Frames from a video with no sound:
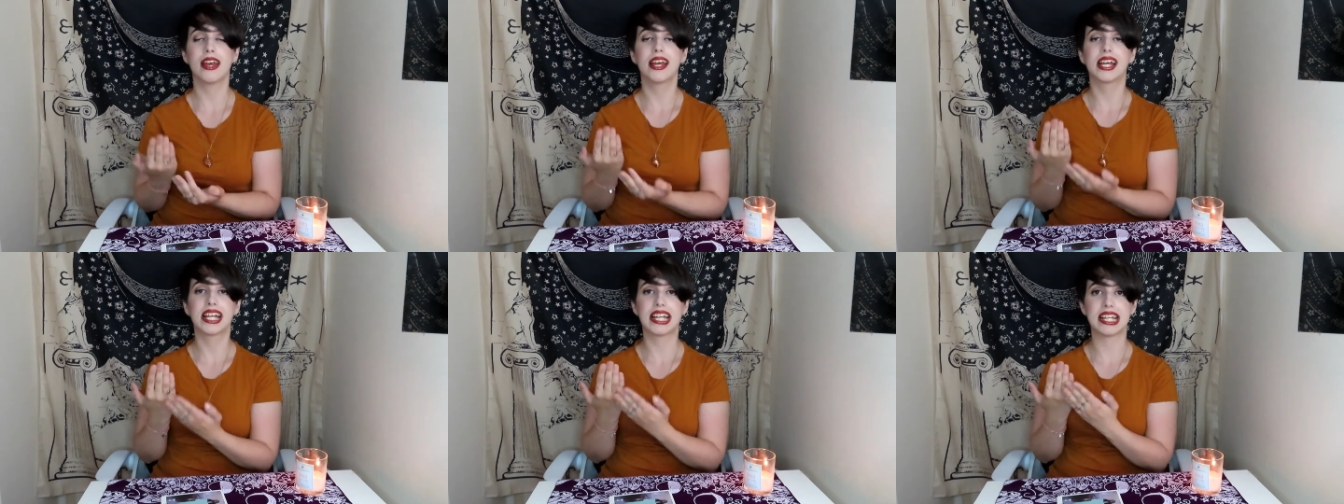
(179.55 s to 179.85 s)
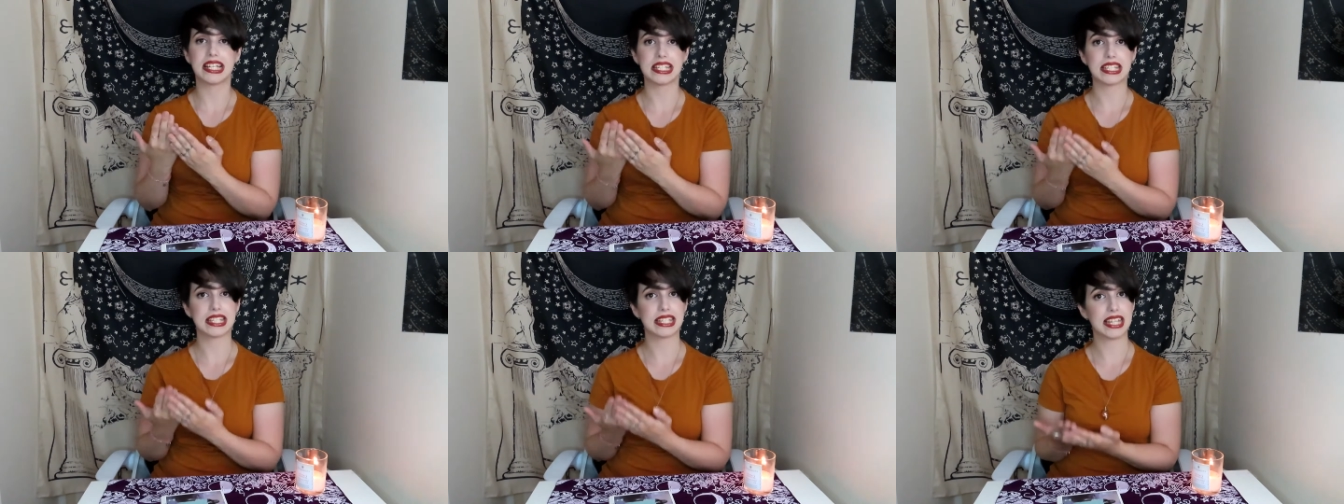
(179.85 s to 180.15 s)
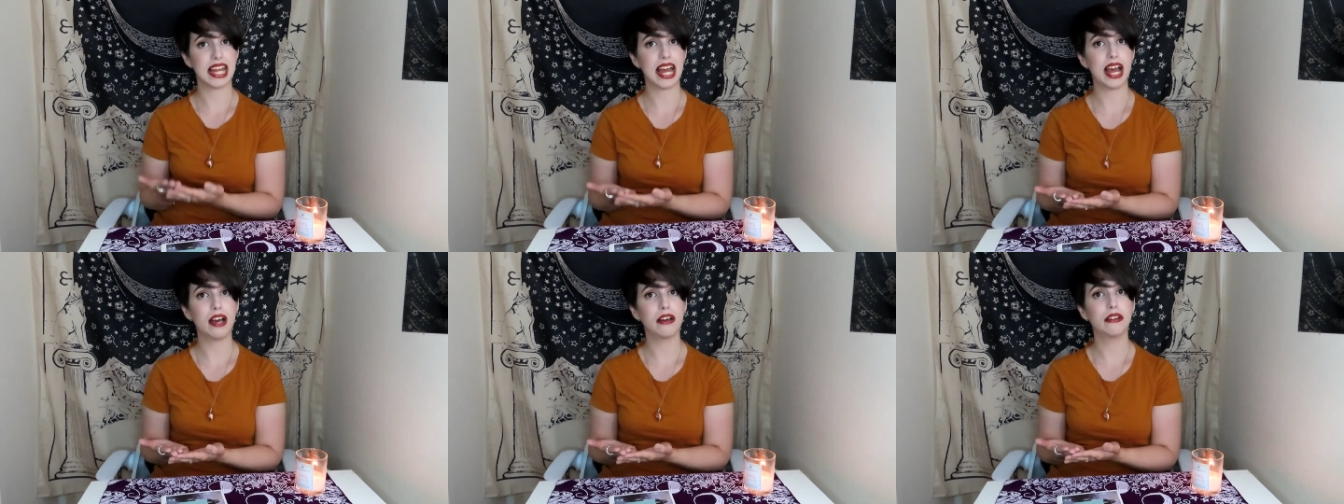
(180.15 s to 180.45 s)
because
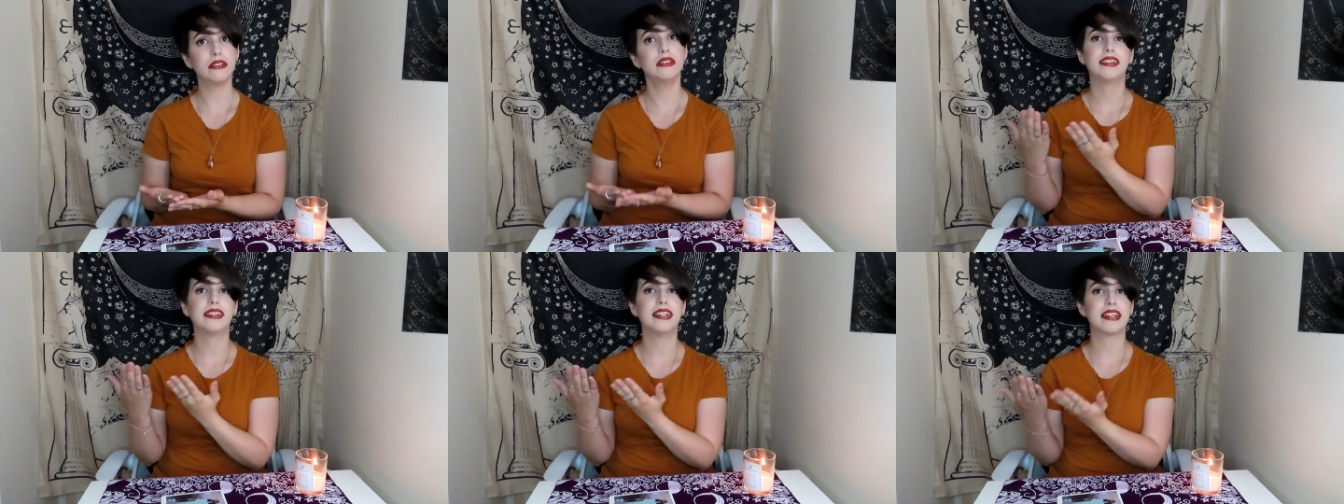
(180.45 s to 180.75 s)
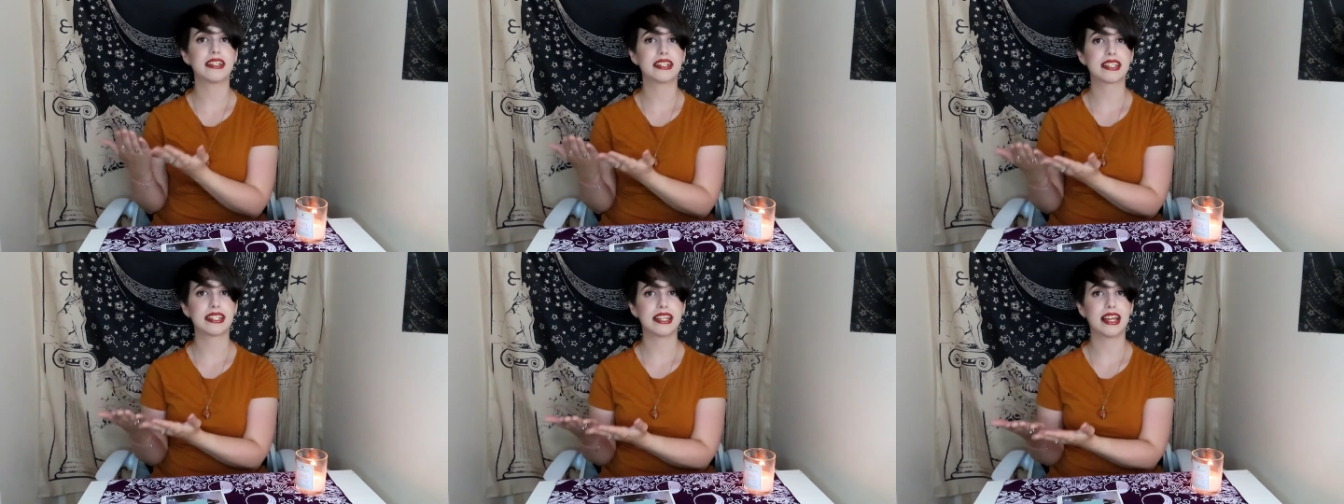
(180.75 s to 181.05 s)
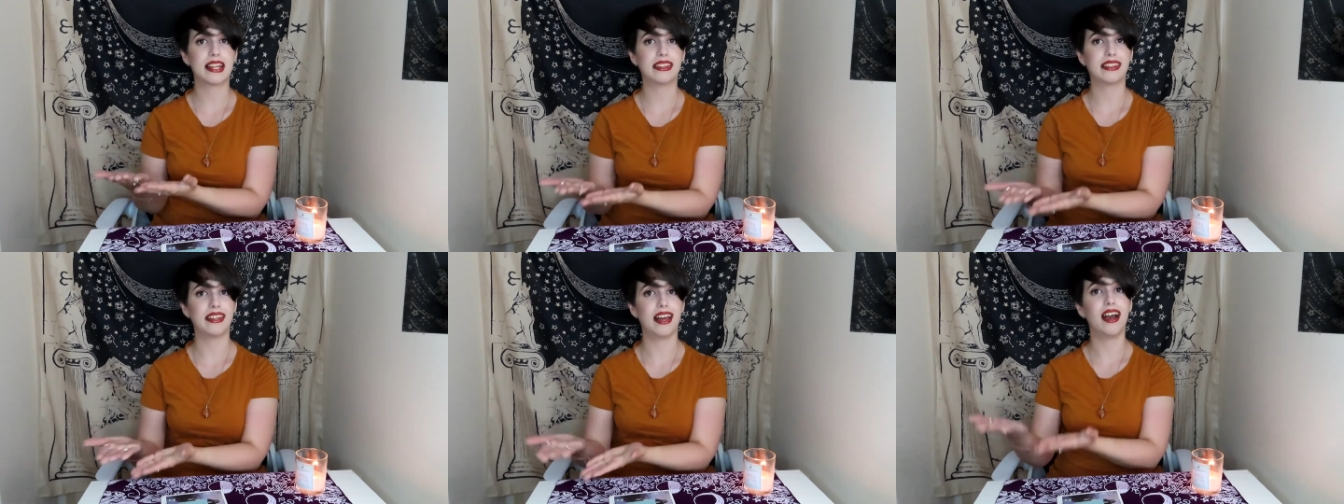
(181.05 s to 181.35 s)
now there's
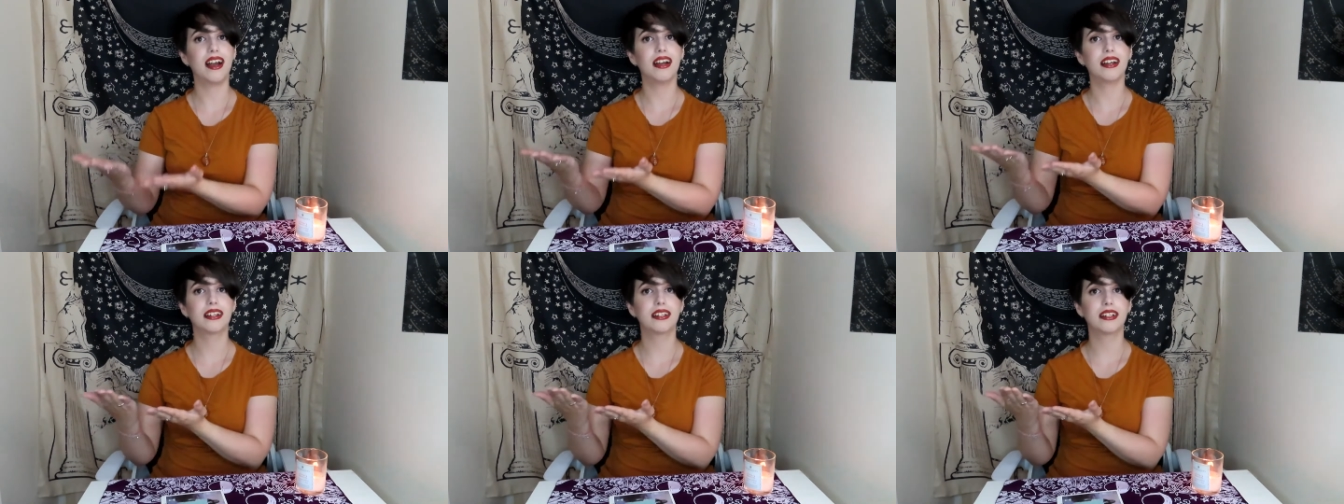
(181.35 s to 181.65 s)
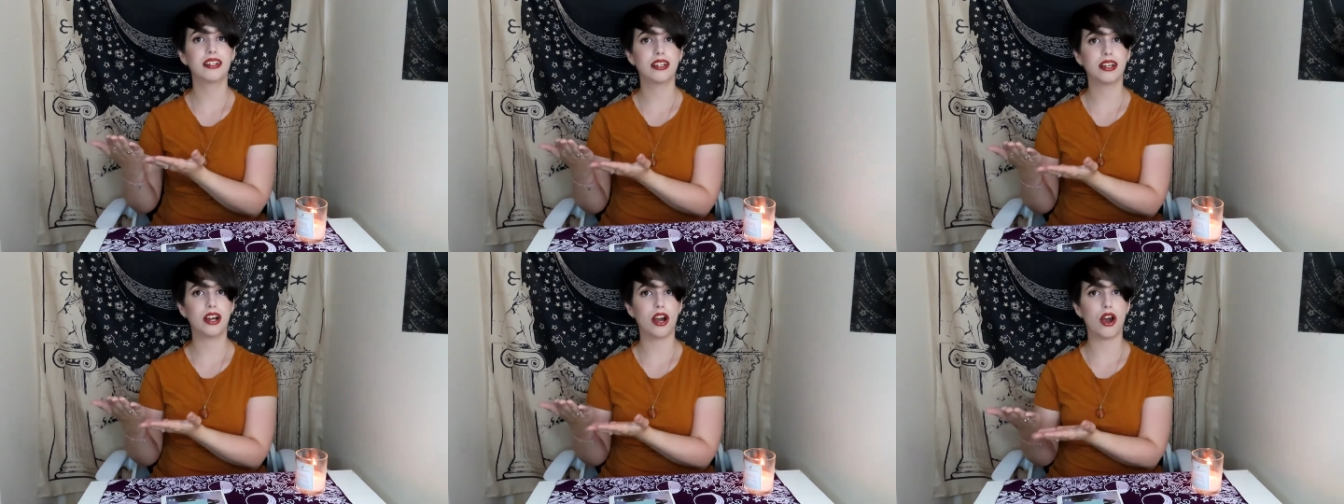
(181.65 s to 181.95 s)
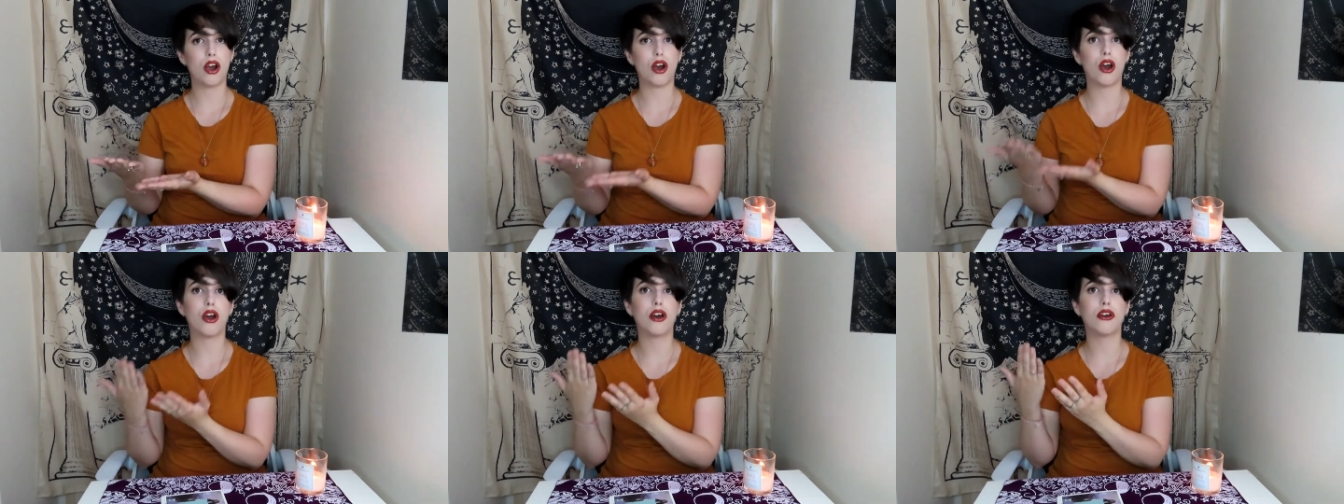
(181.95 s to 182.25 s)
a lack
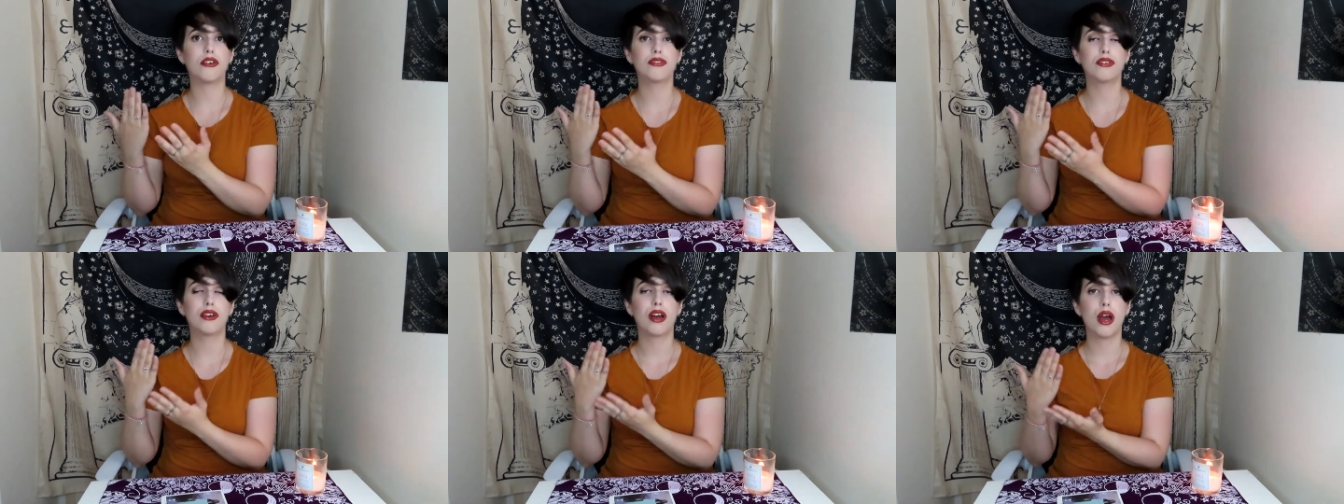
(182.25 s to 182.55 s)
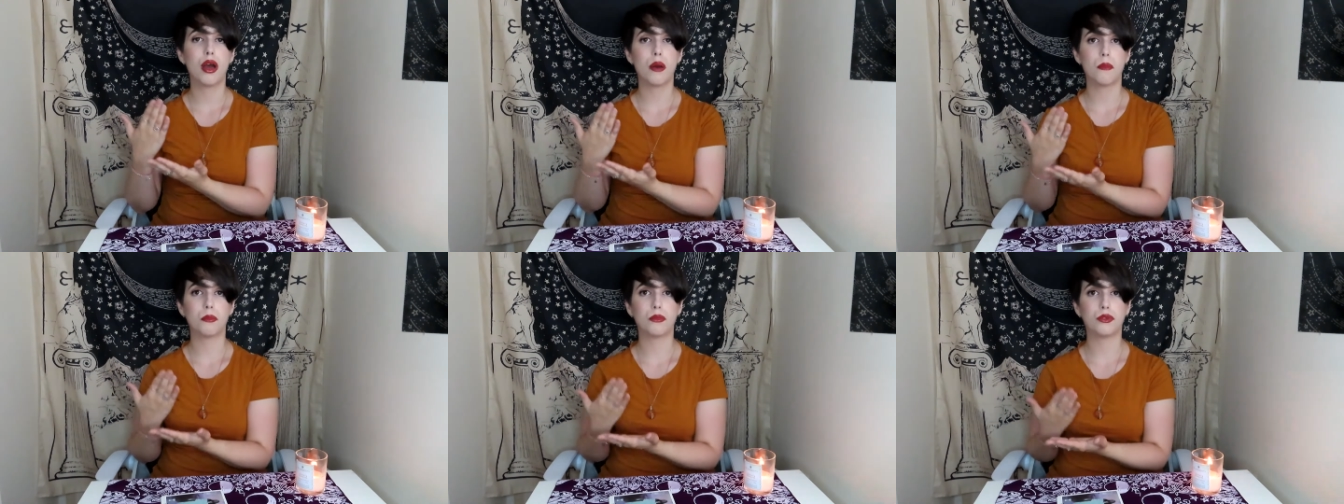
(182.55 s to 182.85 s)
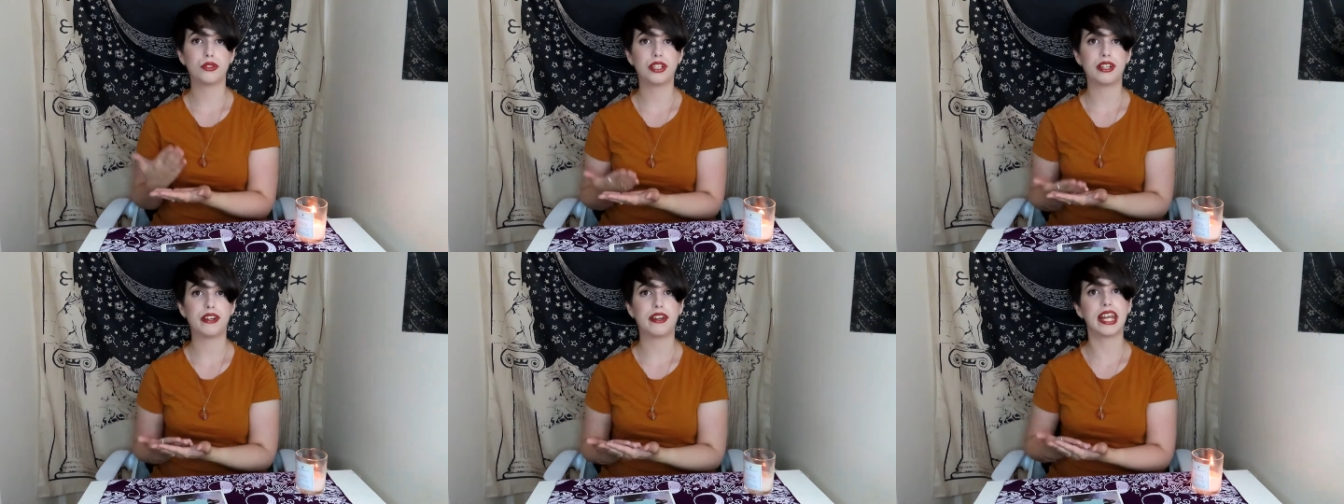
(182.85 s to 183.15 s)
of
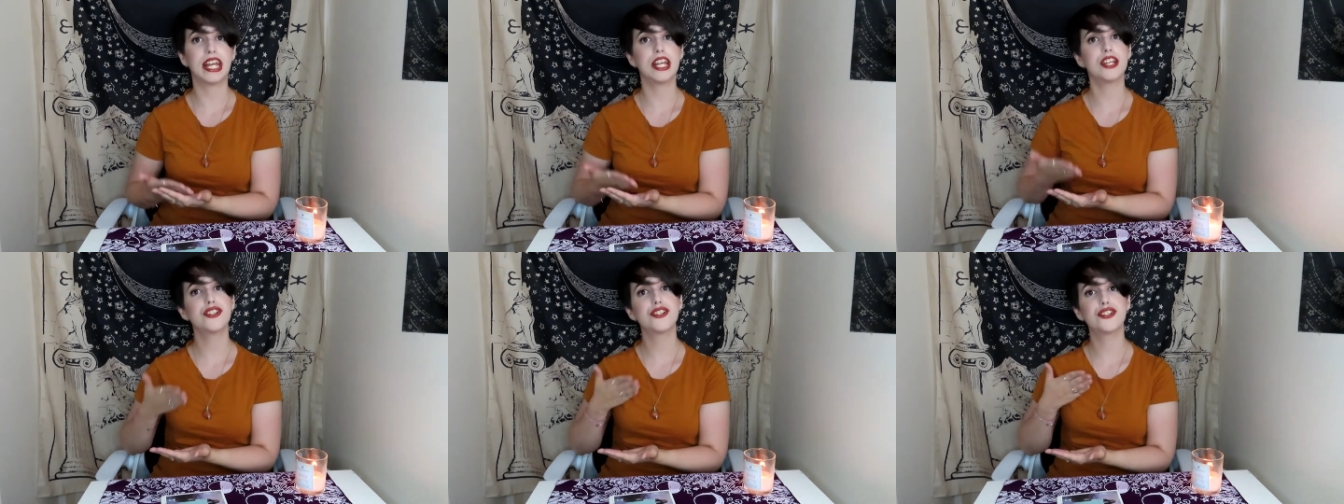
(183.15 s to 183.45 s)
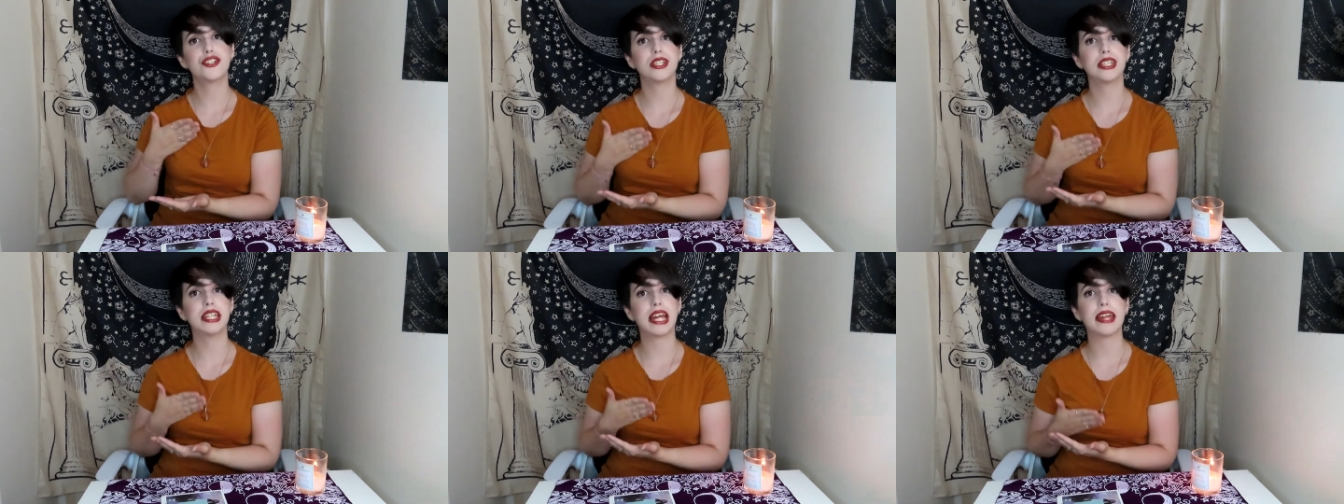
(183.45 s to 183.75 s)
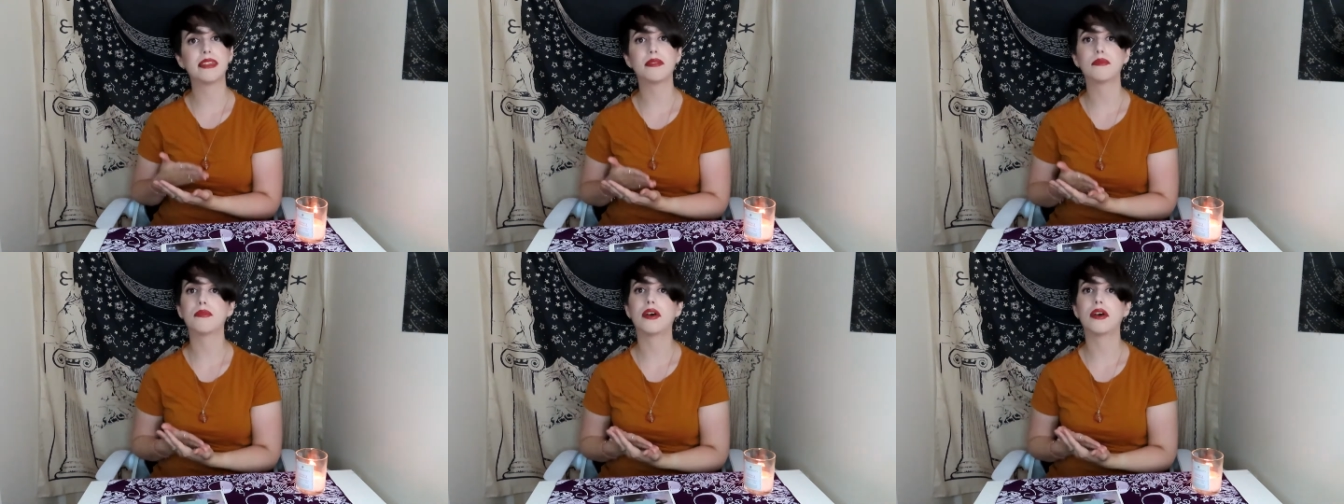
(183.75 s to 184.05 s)
moderation and